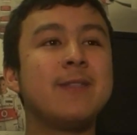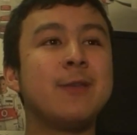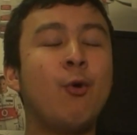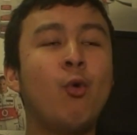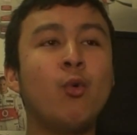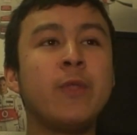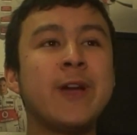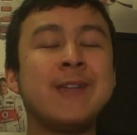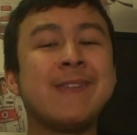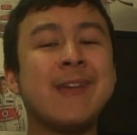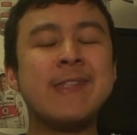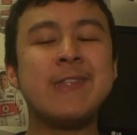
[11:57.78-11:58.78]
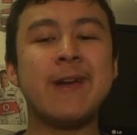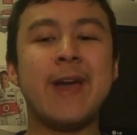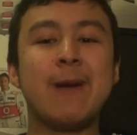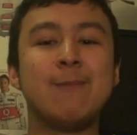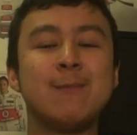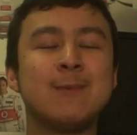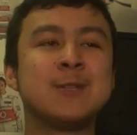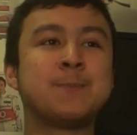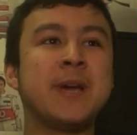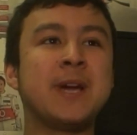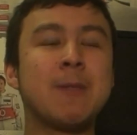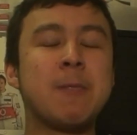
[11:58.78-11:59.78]
All they said to him was
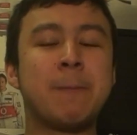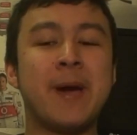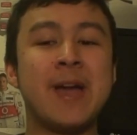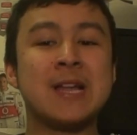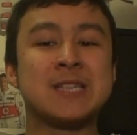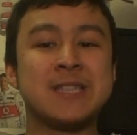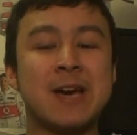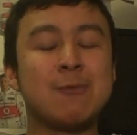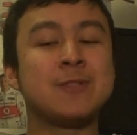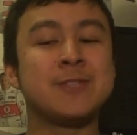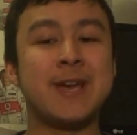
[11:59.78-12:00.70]
pick up the pace, and that was